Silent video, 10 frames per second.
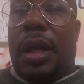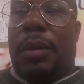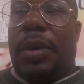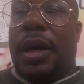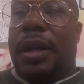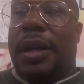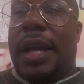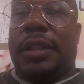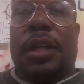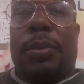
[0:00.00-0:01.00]
And my
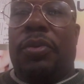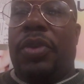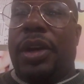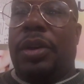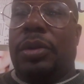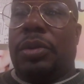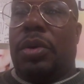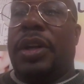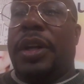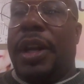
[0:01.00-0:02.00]
next couple videos
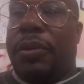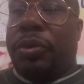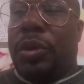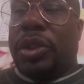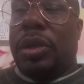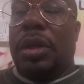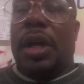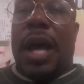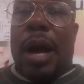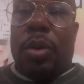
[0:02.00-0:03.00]
or in the near future,
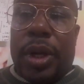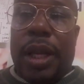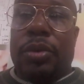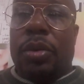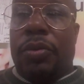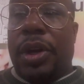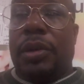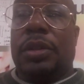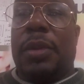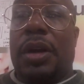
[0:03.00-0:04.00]
I will keep doing
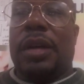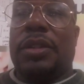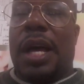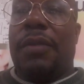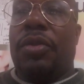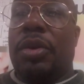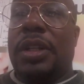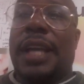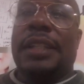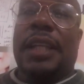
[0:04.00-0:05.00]
videos about El Salvador
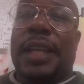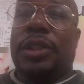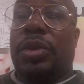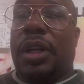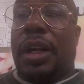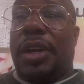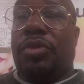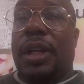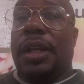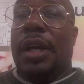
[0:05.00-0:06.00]
to educate you on the
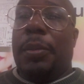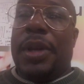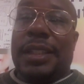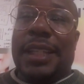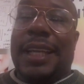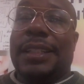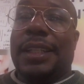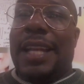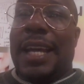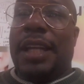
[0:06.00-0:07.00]
country because it gets
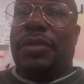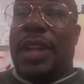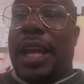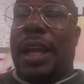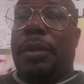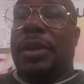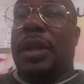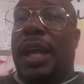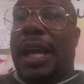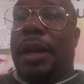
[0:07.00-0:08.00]
a negative name
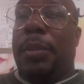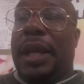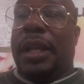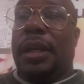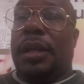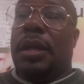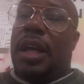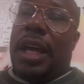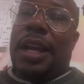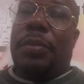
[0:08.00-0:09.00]
in the media.
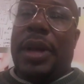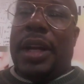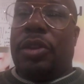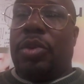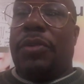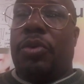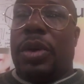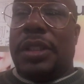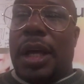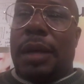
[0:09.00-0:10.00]
And I've been there three or
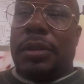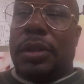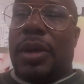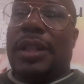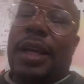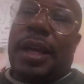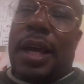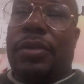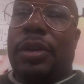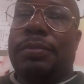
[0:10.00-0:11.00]
four times, so I think I
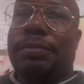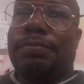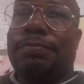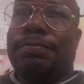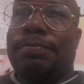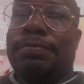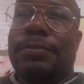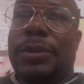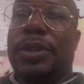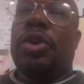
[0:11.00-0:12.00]
have a
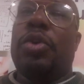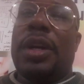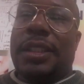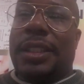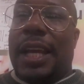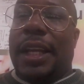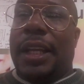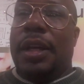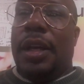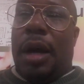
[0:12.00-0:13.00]
little
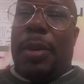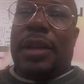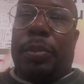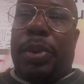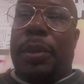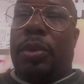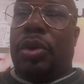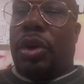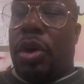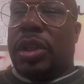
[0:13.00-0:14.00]
understanding about the people,
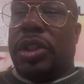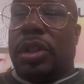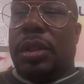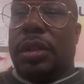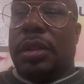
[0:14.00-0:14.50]
the culture,